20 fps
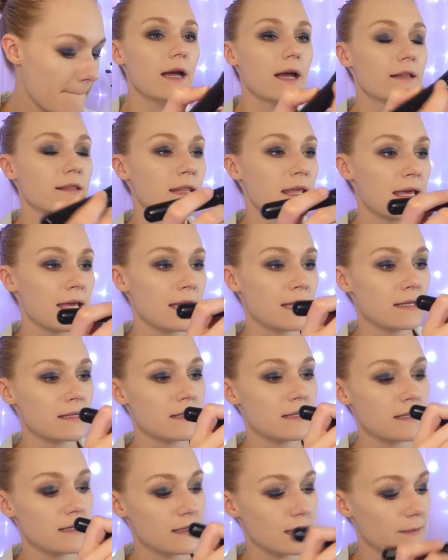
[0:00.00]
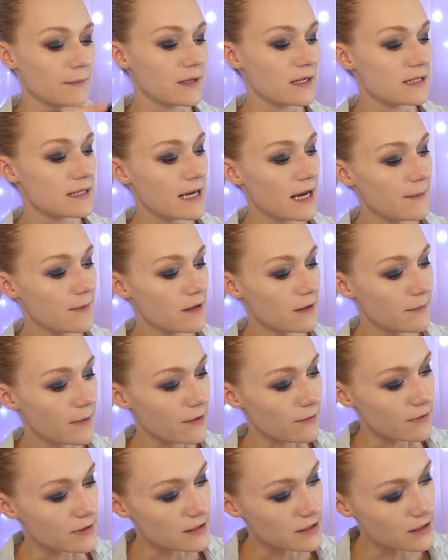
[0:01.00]
And then I'm gonna tap it on my
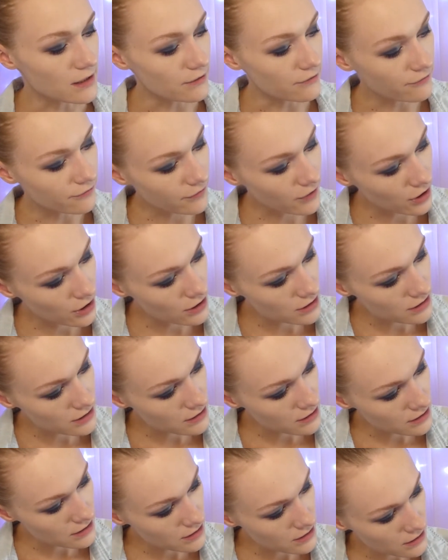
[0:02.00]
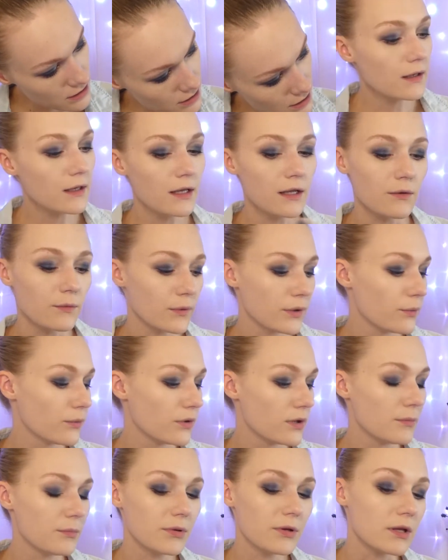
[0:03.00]
wrist here first, and we
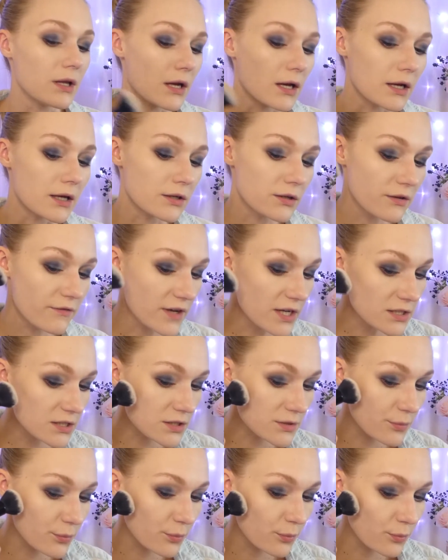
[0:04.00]
will apply to the base.